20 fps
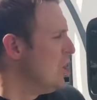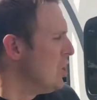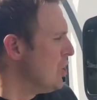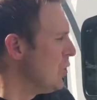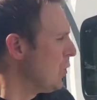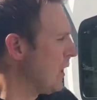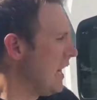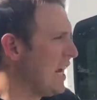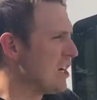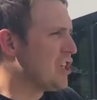
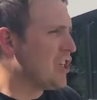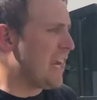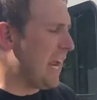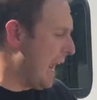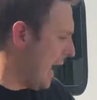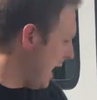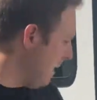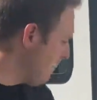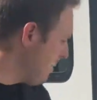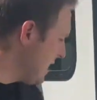you can actually
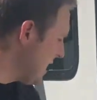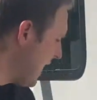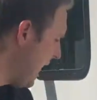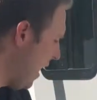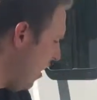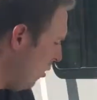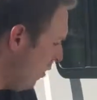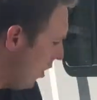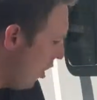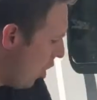empty
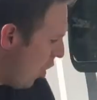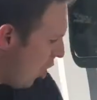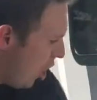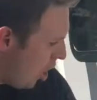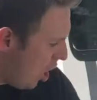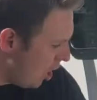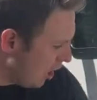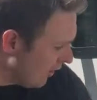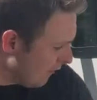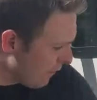out
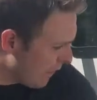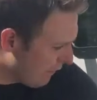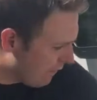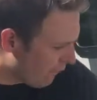all of the